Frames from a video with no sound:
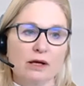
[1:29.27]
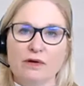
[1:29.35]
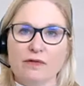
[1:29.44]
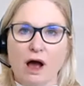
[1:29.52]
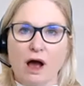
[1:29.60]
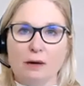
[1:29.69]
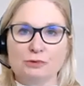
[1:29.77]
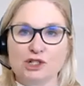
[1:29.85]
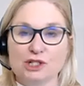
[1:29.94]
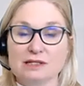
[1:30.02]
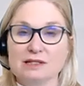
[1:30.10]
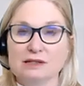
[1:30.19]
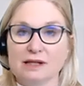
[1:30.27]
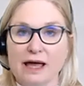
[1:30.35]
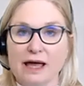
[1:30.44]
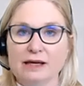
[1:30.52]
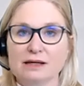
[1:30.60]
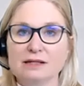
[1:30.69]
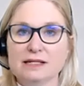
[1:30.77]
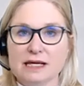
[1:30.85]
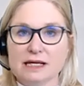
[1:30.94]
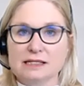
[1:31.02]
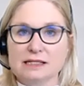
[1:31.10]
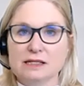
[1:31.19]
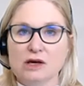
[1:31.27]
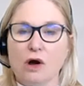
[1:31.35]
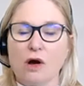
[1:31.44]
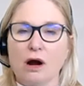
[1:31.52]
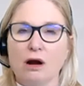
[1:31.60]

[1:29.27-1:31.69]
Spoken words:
options like DSCR,